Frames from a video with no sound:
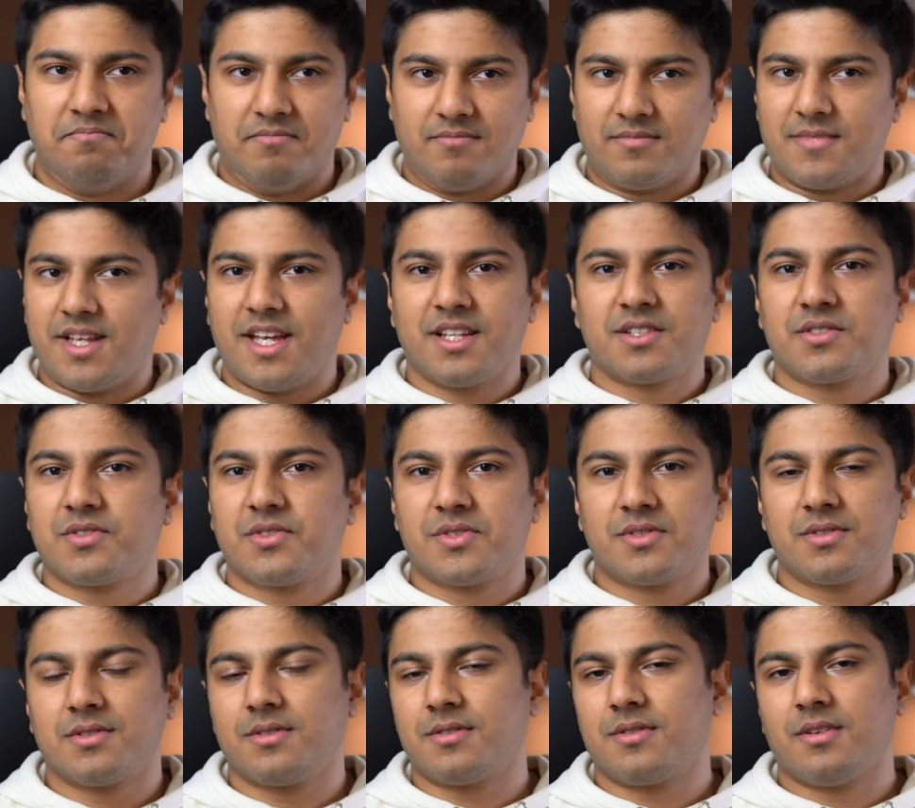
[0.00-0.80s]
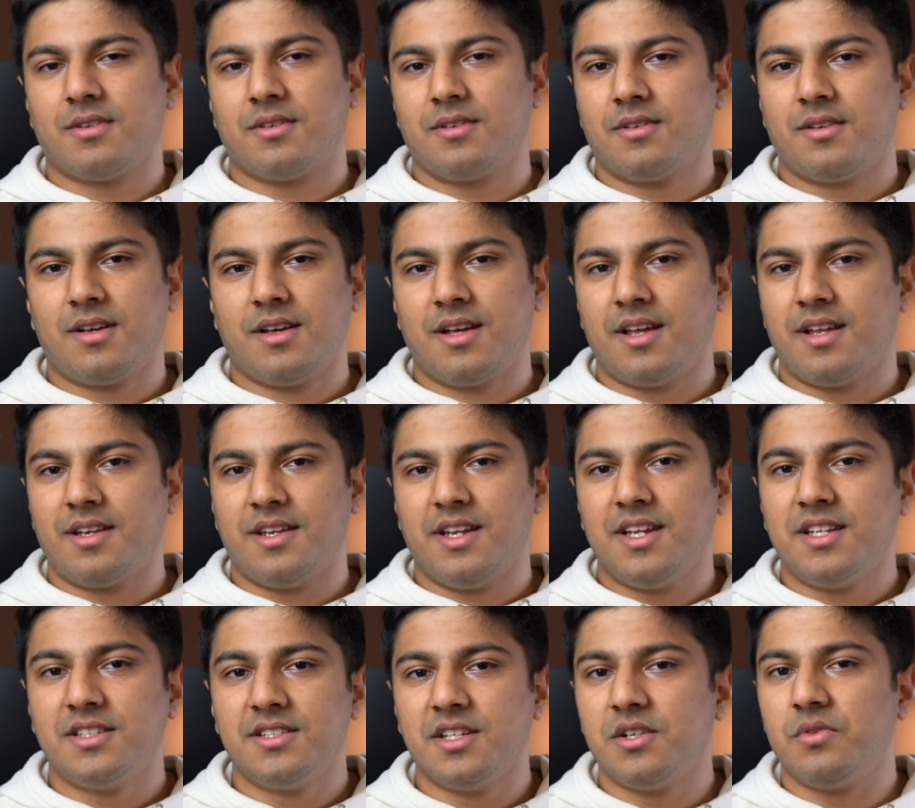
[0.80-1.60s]
that's an
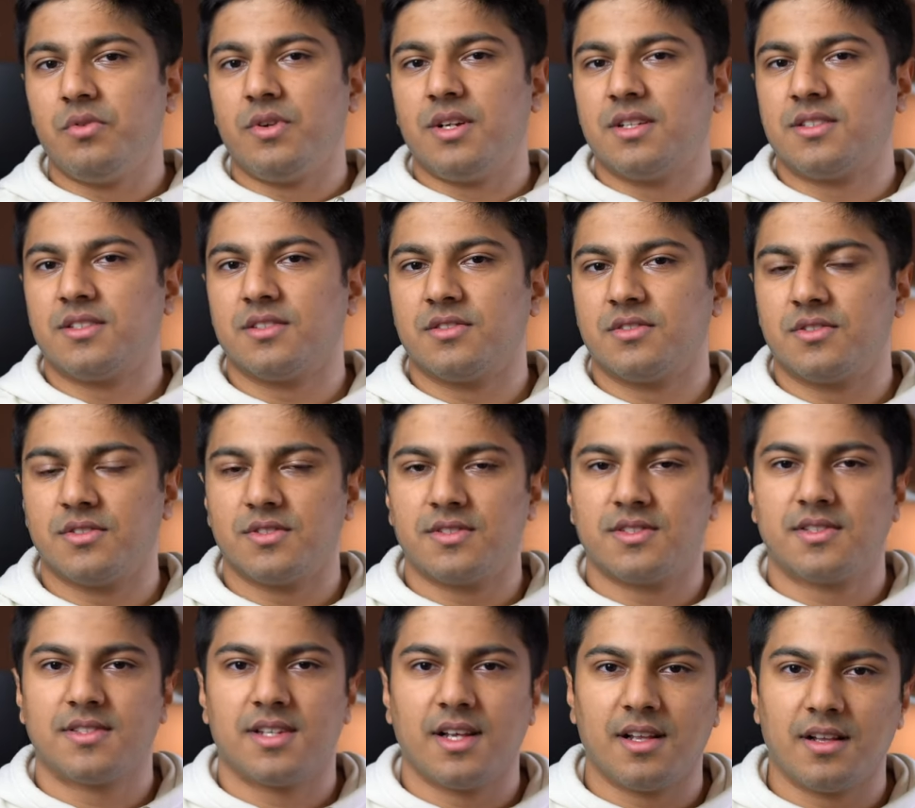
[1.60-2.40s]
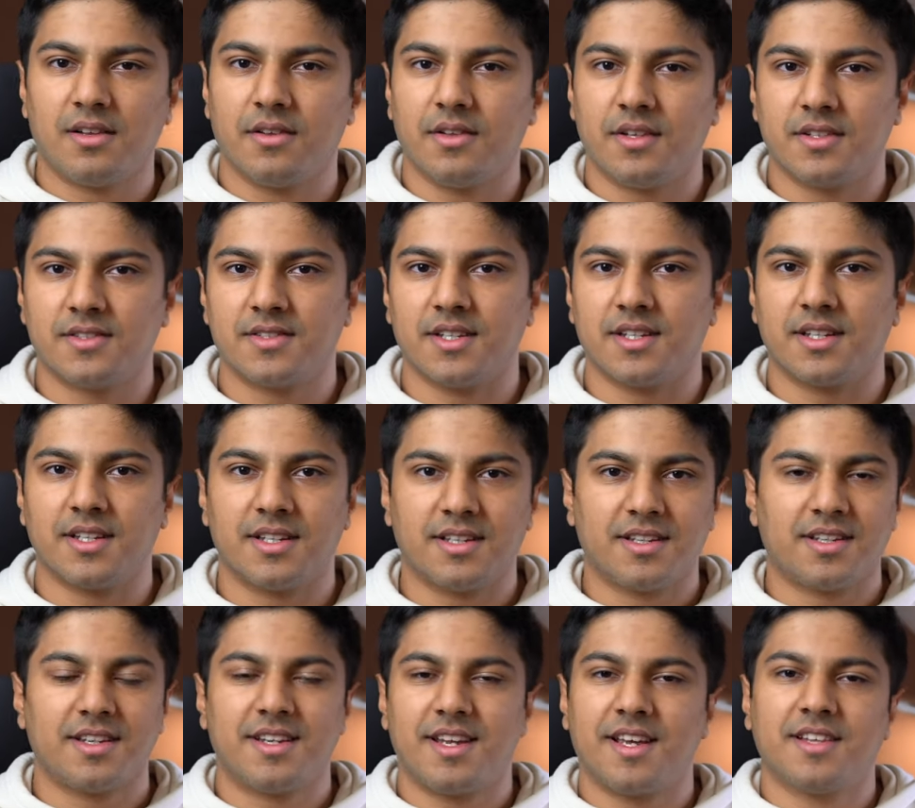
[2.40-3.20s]
easy reason to sell this and
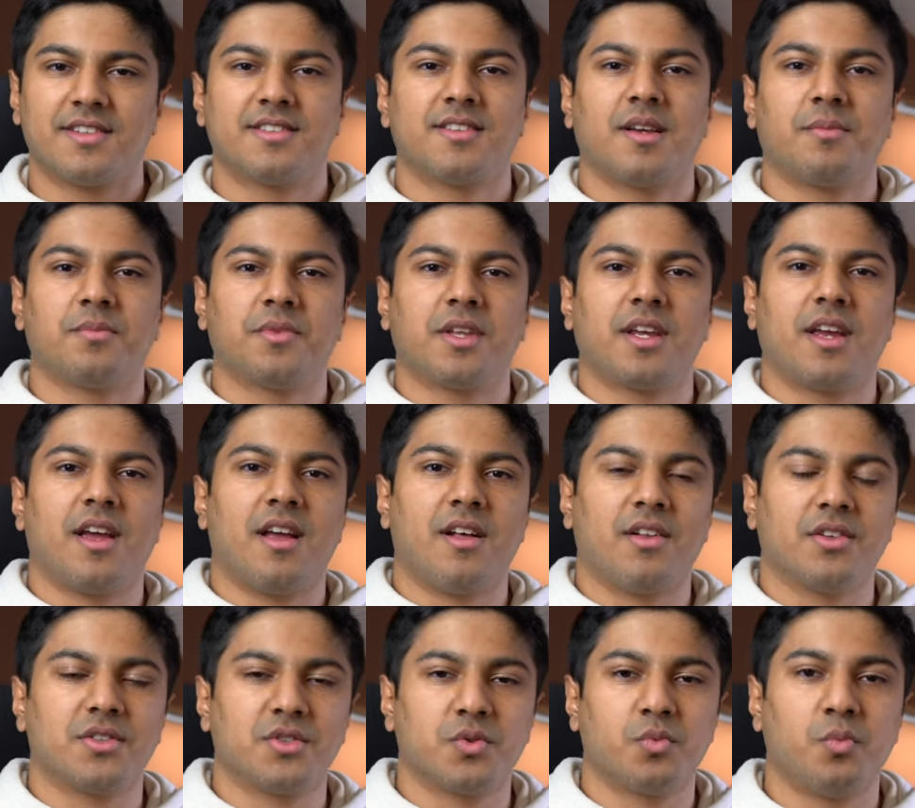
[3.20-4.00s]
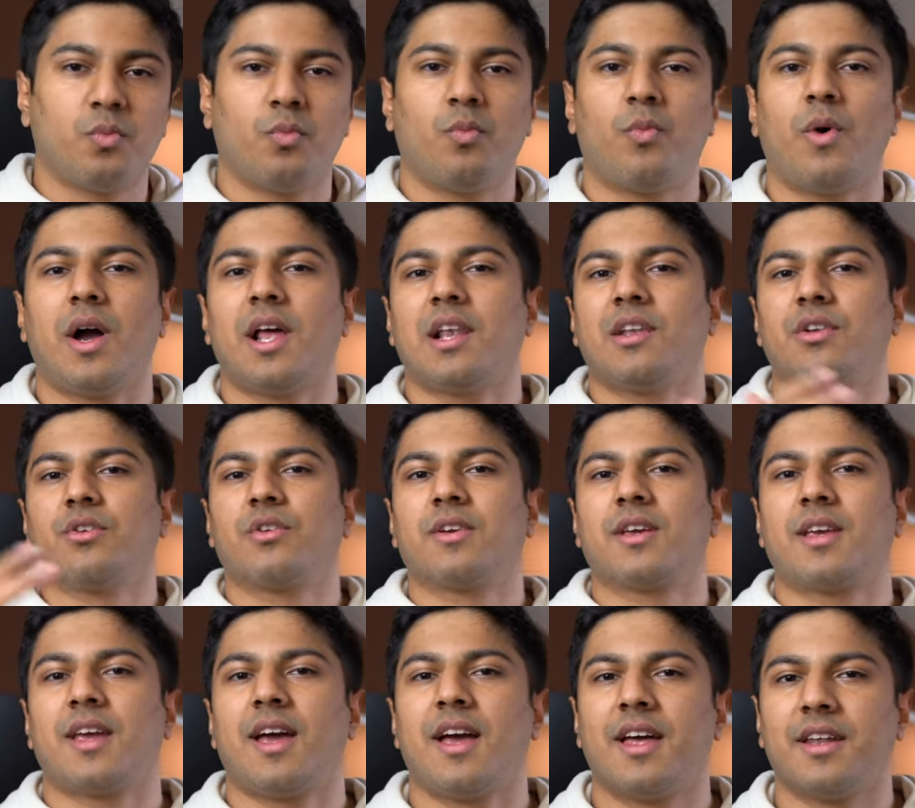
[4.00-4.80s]
get something else while you
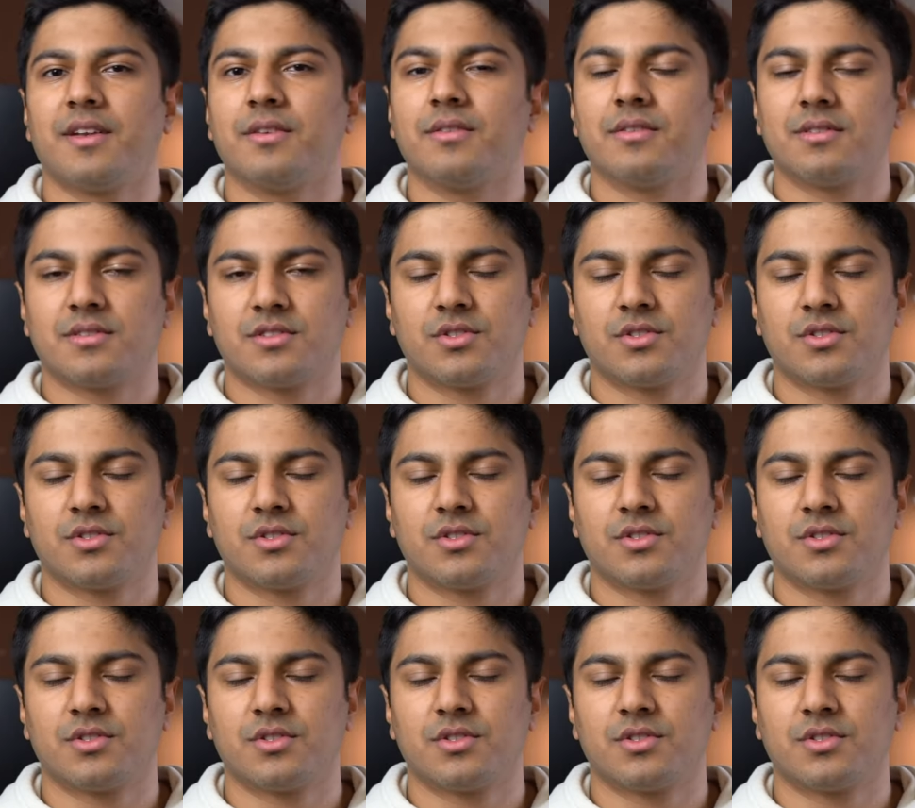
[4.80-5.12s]
can.